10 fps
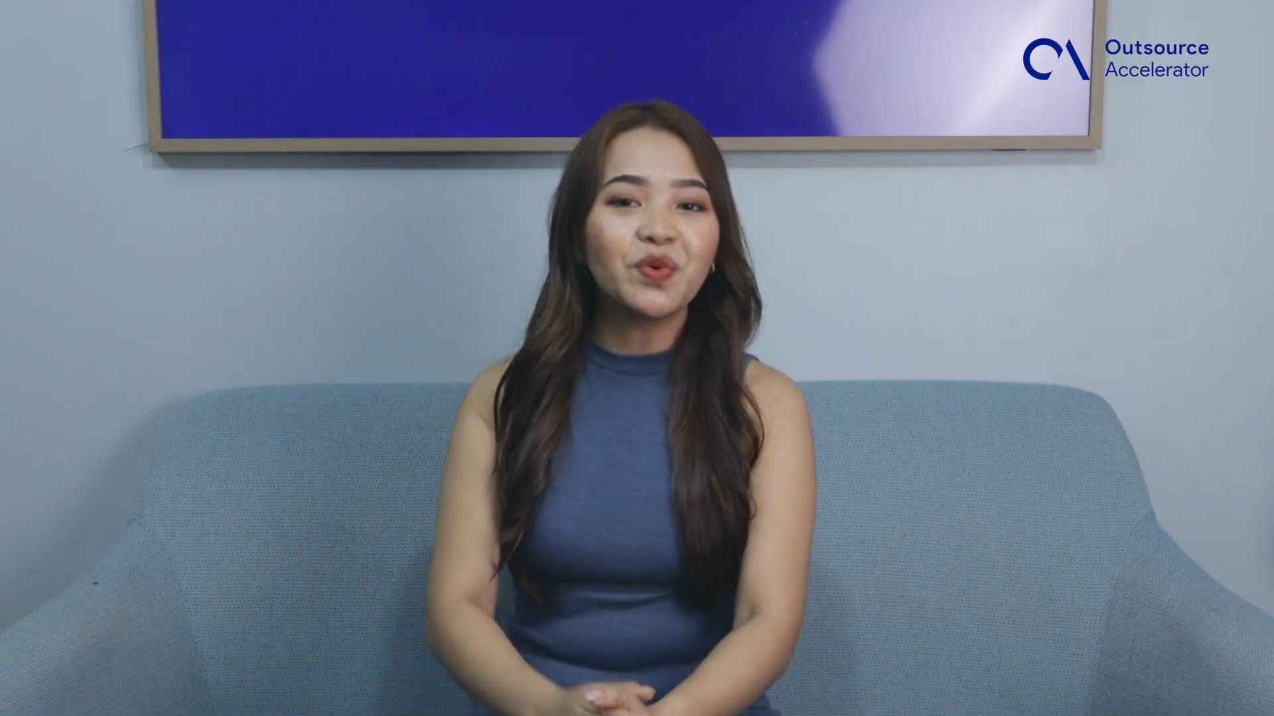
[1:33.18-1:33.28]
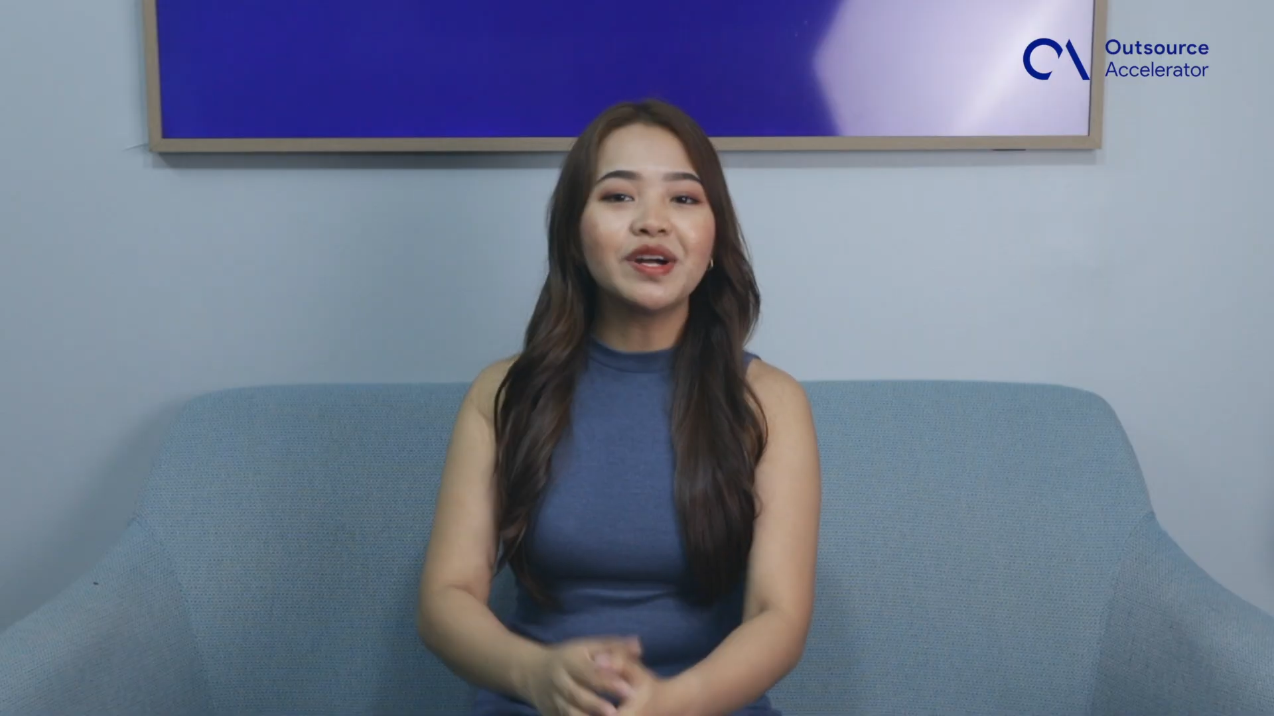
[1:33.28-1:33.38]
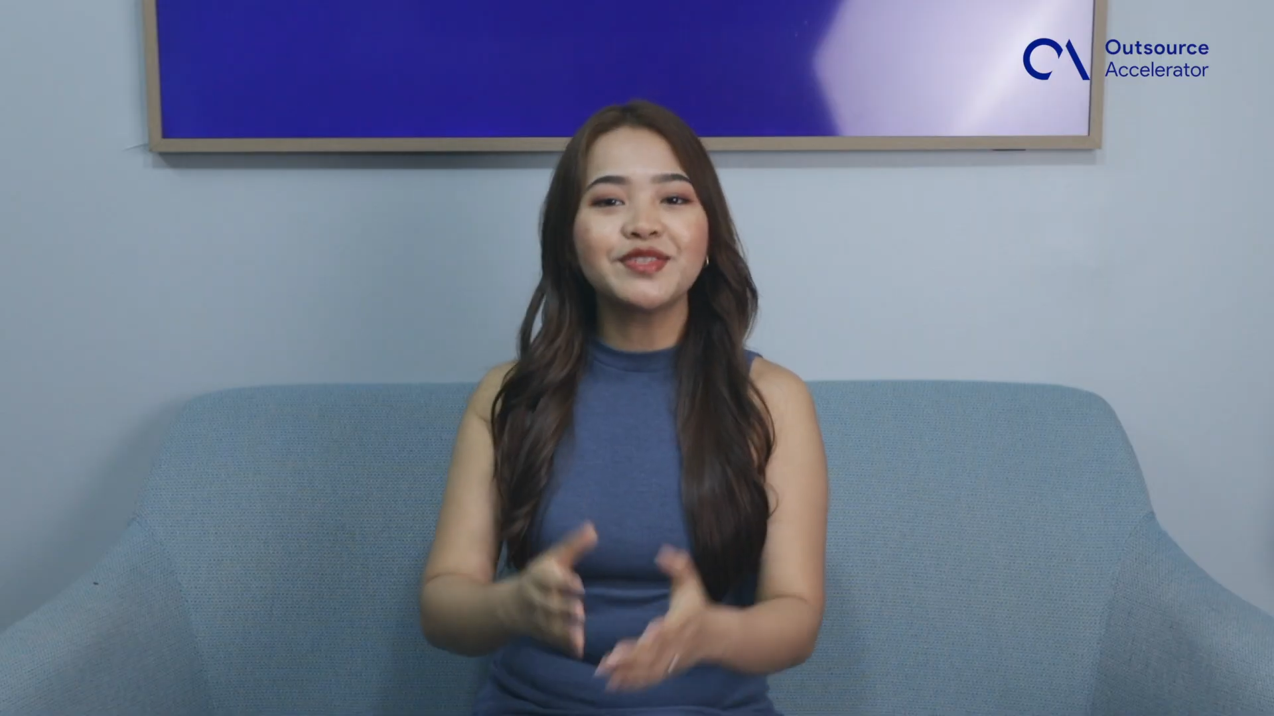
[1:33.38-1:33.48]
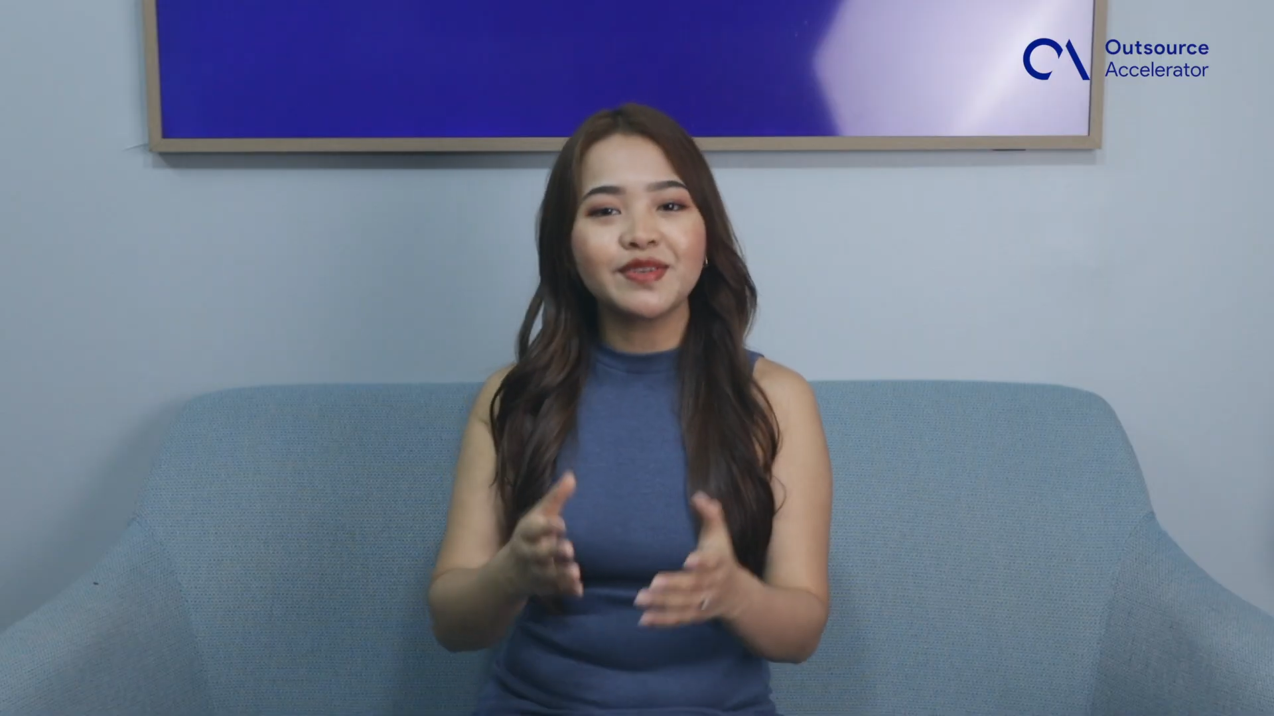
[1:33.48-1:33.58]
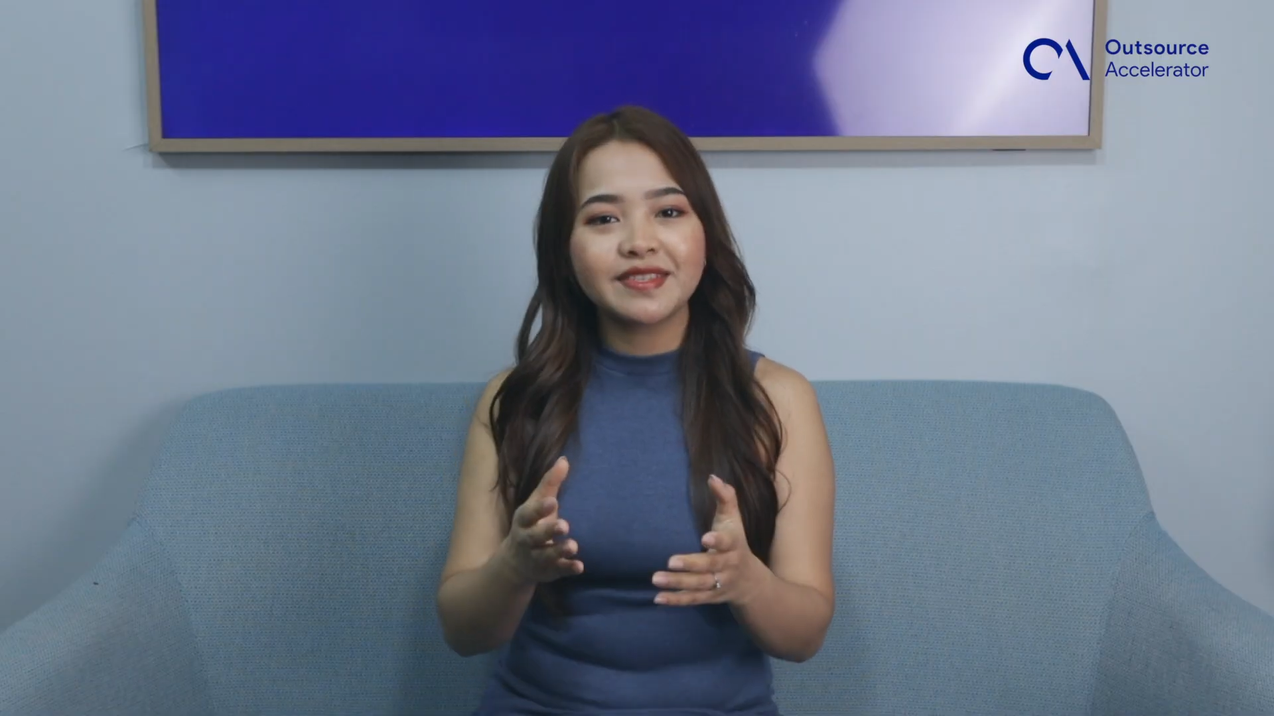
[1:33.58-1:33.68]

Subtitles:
Once you